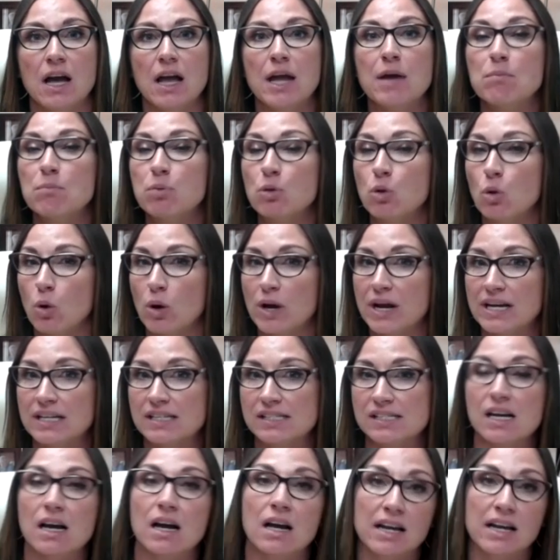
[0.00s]

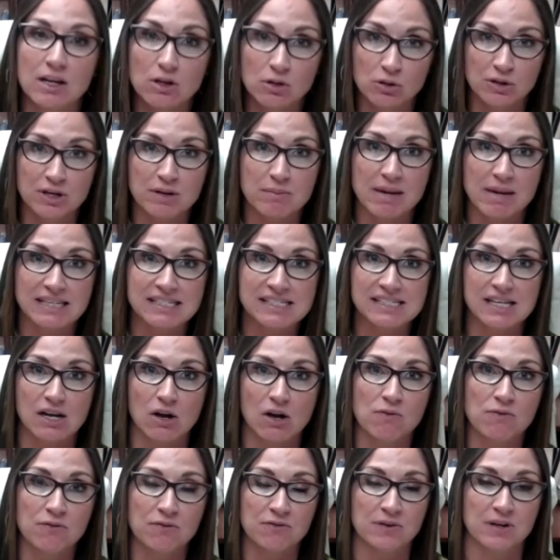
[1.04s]
employees, uh, including
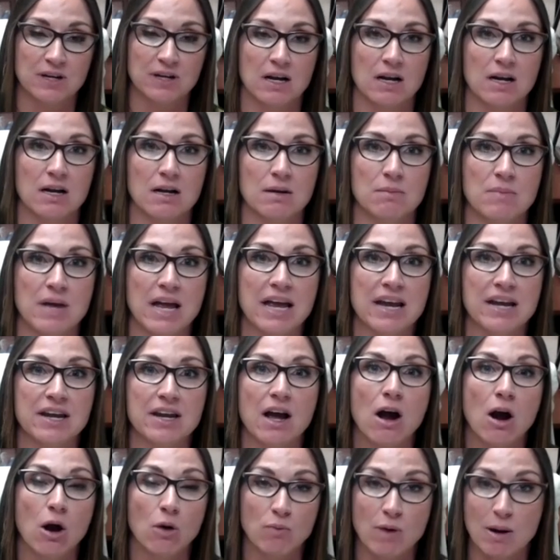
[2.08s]
myself um, and
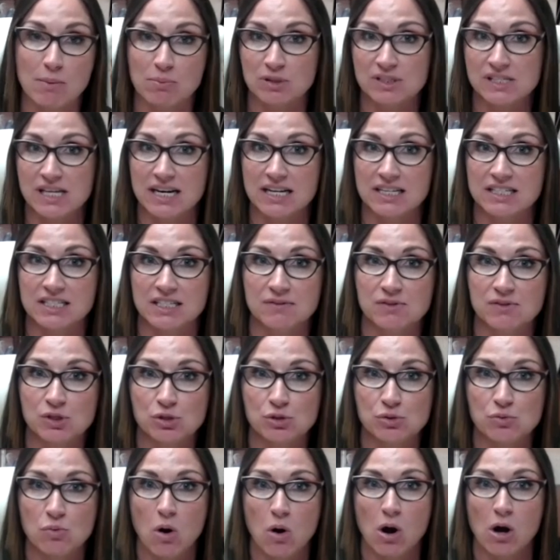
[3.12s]
our representatives
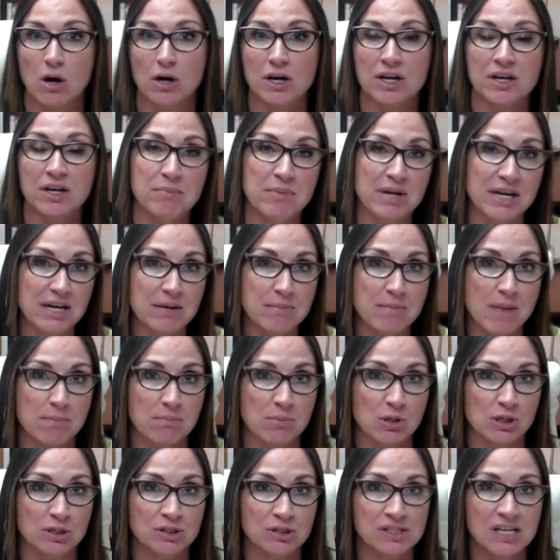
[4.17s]
who are committee
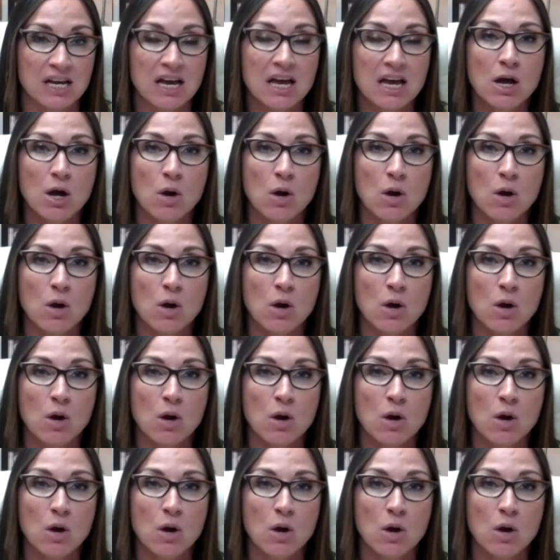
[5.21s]
members